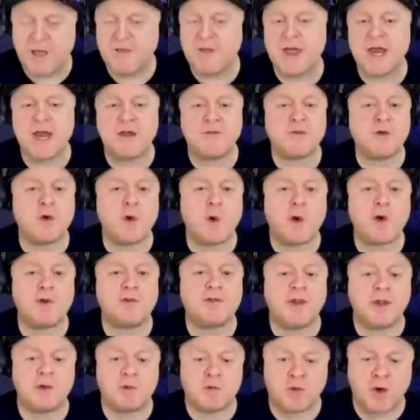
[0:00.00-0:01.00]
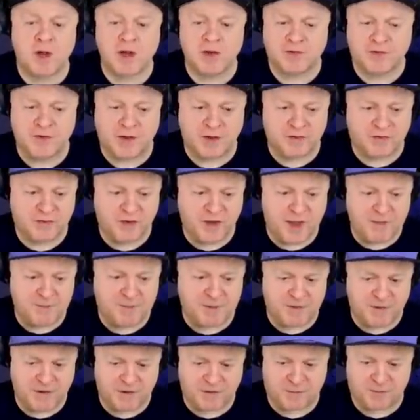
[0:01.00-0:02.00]
And then, of course, he runs on top
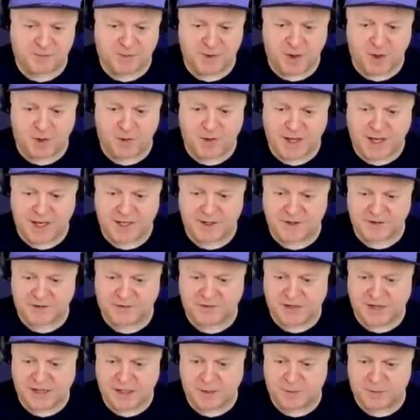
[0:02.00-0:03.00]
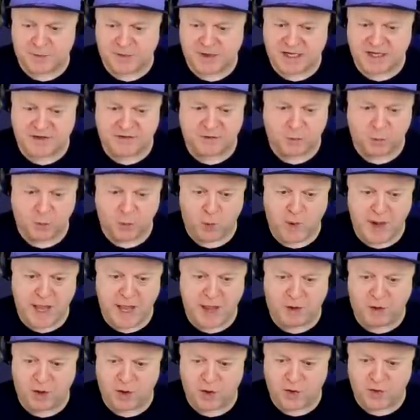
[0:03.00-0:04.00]
of this building to celebrate his
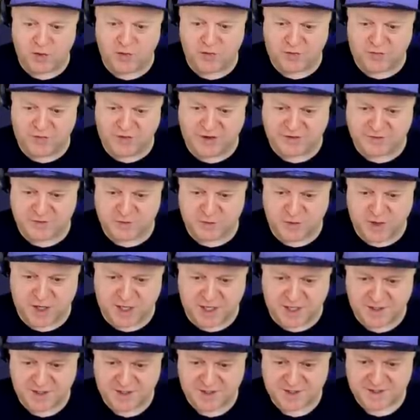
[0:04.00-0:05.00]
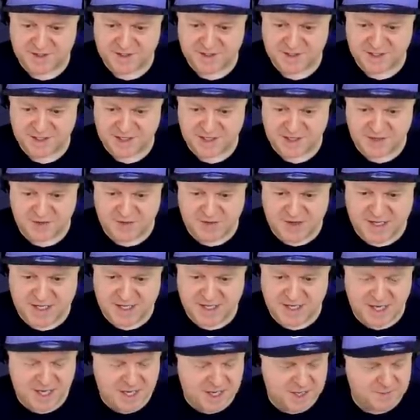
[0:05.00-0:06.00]
well-earned victory. Here he
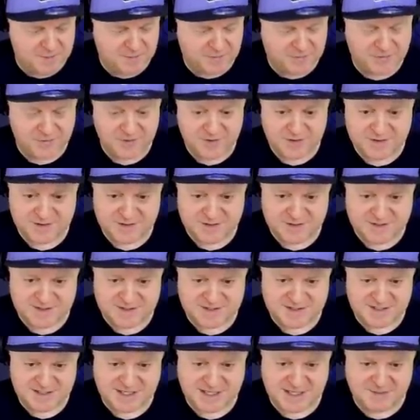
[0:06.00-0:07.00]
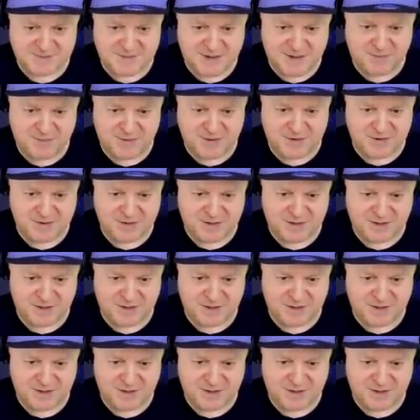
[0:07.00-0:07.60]
comes. Get him up here.